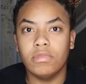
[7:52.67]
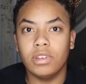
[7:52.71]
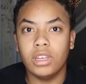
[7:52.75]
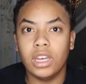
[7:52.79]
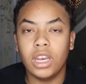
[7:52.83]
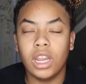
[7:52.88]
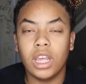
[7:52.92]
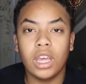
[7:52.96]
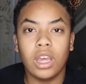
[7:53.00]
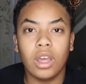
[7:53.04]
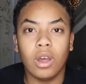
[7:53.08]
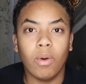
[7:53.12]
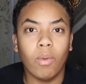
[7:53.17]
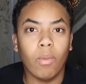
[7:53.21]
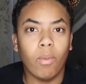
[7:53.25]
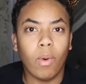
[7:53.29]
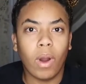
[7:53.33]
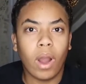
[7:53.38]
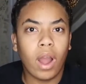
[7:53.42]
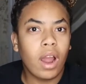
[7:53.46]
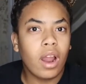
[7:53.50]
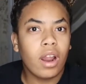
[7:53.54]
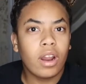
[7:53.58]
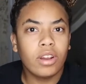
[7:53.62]
nigga,
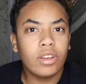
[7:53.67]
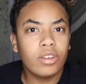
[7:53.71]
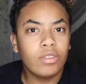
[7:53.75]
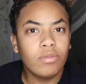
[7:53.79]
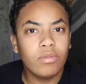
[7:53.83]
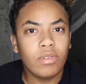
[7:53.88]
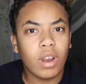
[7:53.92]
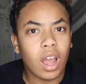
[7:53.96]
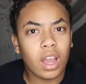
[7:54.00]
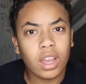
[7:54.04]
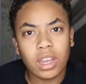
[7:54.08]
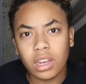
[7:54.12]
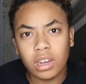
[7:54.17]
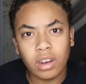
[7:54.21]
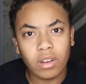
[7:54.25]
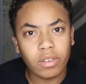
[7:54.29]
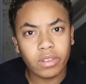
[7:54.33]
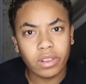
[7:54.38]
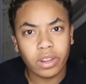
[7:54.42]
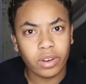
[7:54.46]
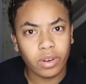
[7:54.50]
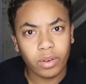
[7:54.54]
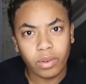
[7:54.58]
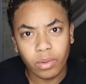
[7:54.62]
why are you knocking
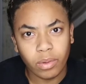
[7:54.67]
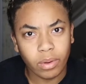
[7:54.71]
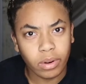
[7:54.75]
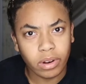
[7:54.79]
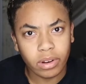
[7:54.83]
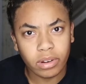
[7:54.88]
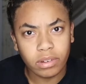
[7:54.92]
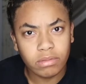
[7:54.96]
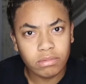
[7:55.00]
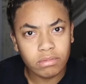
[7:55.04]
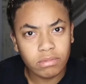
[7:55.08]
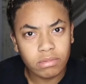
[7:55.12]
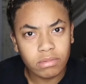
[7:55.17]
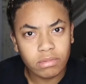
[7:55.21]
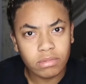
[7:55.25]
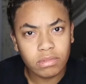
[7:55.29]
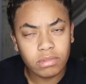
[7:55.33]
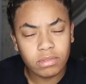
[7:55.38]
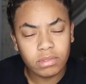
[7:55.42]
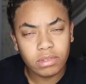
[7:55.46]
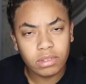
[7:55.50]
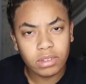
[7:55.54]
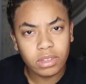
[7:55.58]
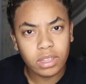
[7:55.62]
on the door?
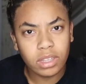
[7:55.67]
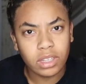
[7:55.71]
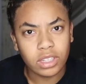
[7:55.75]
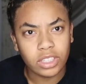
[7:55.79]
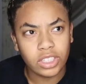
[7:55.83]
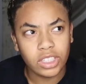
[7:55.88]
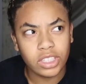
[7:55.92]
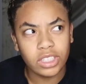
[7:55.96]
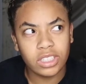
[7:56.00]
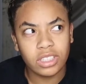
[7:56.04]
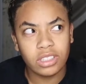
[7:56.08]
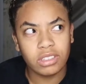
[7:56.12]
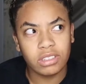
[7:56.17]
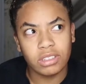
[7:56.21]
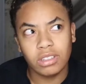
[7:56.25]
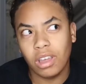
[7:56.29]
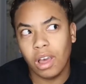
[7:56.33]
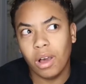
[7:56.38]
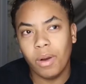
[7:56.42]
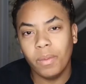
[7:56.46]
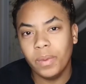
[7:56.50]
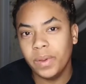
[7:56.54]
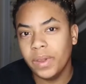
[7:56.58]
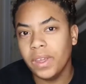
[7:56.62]
Just
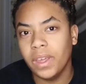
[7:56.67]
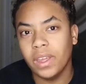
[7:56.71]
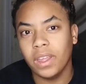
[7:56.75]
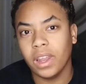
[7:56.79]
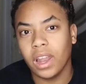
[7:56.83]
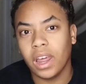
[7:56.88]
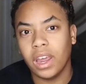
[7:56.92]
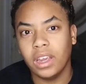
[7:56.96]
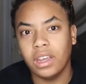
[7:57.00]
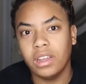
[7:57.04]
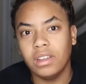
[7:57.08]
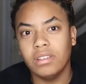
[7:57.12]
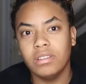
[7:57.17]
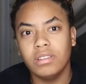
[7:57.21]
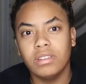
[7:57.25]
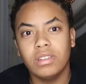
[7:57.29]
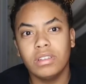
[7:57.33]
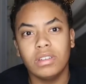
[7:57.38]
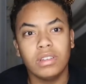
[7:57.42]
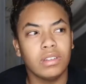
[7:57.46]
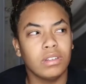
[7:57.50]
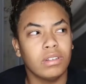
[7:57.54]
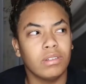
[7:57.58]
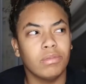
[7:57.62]
go in, like,
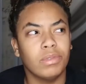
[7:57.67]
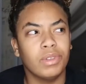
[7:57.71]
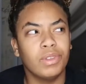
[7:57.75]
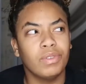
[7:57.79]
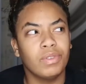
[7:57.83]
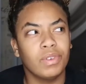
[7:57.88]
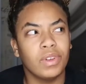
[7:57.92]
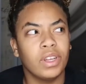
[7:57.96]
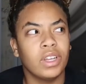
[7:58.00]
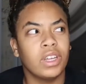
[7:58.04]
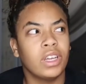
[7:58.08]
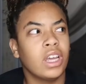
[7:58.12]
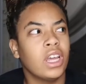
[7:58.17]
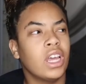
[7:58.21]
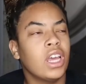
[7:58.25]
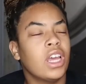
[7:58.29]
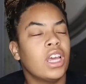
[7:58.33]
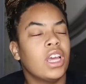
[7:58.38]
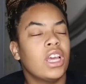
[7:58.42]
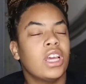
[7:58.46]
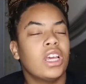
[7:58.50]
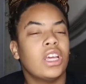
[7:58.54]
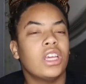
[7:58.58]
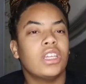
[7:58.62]
what the fuck?
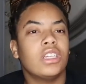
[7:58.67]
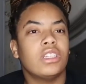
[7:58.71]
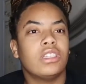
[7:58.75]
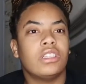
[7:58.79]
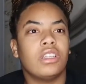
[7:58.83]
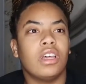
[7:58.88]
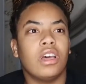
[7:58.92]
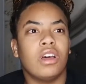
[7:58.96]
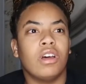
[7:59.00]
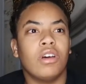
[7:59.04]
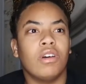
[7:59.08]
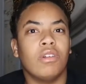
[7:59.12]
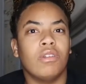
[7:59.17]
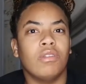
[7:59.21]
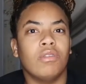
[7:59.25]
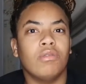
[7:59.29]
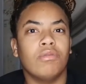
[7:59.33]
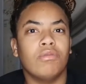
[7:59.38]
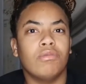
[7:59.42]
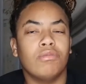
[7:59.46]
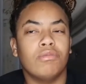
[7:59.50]
So